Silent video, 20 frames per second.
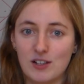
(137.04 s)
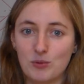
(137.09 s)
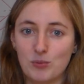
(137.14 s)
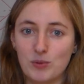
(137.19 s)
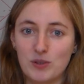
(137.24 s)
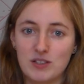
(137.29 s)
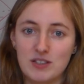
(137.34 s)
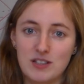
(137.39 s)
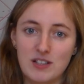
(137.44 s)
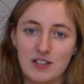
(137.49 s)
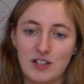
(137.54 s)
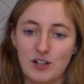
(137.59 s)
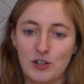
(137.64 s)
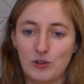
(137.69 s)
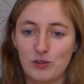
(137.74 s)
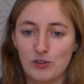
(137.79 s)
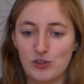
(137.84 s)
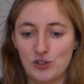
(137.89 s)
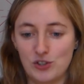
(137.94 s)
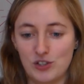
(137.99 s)
it will see the
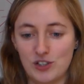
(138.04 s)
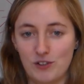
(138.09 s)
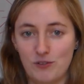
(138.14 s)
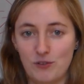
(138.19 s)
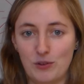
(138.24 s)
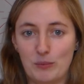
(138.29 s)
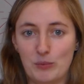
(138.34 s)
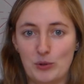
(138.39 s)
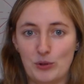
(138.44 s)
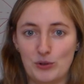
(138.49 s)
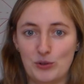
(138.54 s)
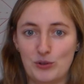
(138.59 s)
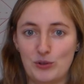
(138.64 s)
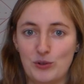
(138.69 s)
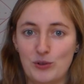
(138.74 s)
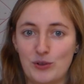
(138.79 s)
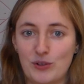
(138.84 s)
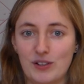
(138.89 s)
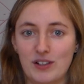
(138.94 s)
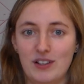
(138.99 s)
whole journey from door to
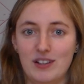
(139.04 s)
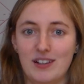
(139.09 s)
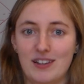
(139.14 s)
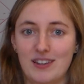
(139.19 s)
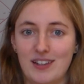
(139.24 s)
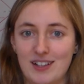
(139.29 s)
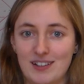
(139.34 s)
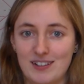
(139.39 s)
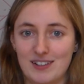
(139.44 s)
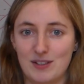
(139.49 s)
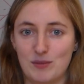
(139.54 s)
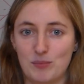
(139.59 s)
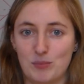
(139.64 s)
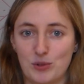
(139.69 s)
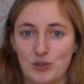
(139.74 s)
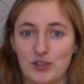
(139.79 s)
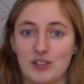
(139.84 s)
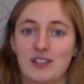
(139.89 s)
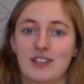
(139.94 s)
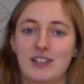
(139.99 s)
door and that is
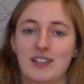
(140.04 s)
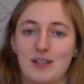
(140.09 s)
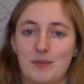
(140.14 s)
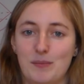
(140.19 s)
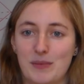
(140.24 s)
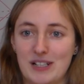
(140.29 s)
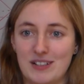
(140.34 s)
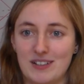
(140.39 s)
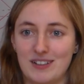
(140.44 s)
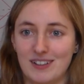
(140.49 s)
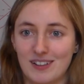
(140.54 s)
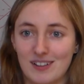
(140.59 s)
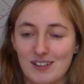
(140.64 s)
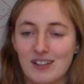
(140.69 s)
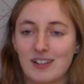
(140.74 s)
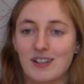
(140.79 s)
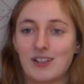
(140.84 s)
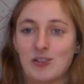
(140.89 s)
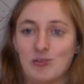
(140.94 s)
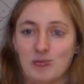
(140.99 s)
important and amazing.
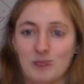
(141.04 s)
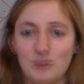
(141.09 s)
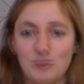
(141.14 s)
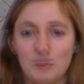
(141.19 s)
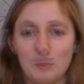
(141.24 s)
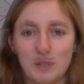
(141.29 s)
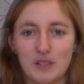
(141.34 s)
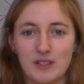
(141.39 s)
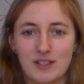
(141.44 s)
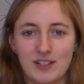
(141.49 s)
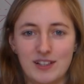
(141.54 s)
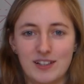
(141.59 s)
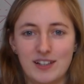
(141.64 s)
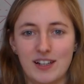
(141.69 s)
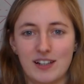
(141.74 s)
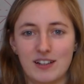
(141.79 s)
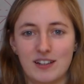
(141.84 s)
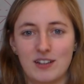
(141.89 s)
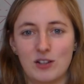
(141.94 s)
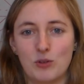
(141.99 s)
We did
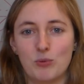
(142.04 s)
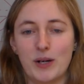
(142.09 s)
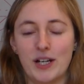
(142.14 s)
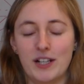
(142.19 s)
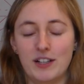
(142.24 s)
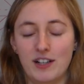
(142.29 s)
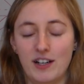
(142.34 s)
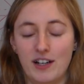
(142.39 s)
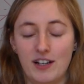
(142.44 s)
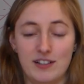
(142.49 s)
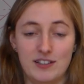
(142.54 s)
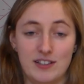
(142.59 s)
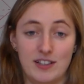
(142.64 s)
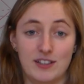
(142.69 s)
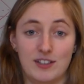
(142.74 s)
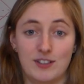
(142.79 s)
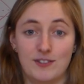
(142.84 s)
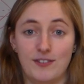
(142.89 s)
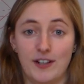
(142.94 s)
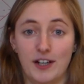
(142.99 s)
get quite high
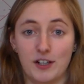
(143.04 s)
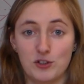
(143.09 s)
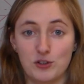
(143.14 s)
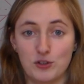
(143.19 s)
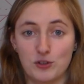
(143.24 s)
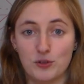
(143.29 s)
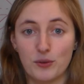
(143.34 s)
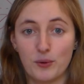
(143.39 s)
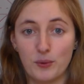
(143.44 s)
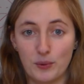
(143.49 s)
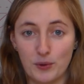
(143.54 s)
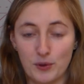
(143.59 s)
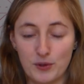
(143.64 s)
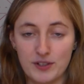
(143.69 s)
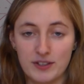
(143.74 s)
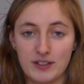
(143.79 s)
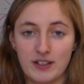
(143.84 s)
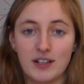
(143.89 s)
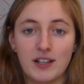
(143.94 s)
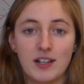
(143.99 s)
satisfaction
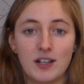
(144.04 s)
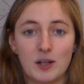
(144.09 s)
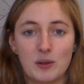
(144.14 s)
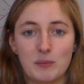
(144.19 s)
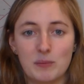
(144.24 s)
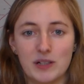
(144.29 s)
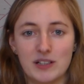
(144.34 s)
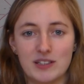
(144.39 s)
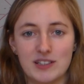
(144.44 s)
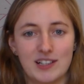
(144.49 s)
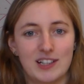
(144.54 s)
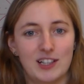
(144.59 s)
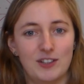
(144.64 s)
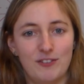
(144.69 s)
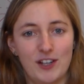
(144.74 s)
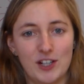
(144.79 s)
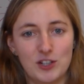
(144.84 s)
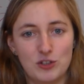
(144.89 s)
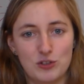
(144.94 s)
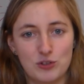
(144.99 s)
scores but
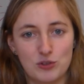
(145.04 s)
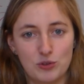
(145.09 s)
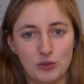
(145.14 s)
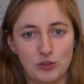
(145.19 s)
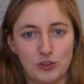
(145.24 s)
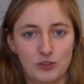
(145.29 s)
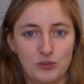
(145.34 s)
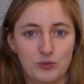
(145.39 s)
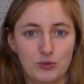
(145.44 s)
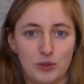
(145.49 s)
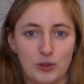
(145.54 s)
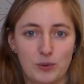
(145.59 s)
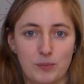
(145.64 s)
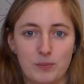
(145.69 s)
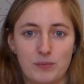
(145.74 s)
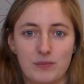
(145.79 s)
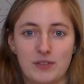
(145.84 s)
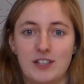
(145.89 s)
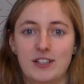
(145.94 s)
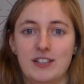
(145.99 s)
satisfaction scores
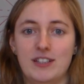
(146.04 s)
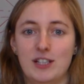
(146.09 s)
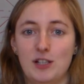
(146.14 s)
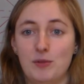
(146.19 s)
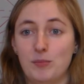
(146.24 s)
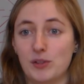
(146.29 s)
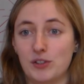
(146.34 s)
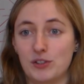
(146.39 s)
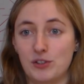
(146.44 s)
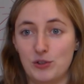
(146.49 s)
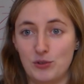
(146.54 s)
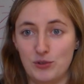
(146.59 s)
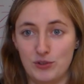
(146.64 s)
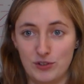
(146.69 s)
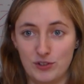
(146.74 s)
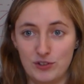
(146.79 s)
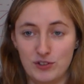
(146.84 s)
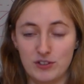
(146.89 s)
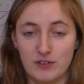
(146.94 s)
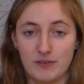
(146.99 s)
from disabled
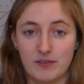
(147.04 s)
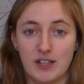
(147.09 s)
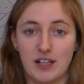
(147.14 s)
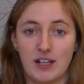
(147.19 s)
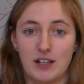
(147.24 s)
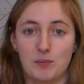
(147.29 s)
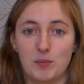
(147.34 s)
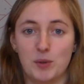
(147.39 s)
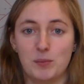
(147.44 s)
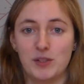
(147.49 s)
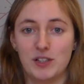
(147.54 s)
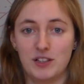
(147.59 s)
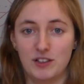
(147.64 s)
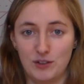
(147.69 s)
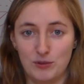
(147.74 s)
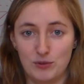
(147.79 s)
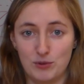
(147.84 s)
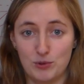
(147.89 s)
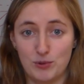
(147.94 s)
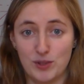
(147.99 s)
users and
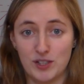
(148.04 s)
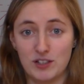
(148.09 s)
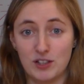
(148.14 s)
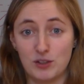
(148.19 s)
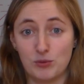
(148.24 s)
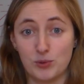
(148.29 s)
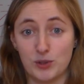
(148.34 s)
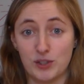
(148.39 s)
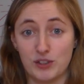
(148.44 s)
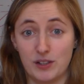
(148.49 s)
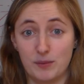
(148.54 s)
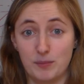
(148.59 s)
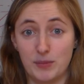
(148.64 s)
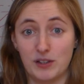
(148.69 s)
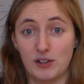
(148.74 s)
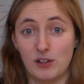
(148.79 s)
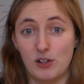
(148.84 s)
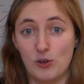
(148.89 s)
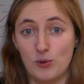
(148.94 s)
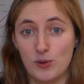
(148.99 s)
mobility restricted were a
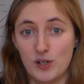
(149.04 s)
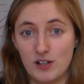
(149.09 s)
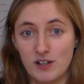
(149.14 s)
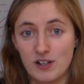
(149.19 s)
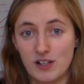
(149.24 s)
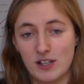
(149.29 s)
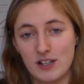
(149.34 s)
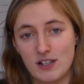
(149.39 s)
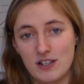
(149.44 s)
bit lower.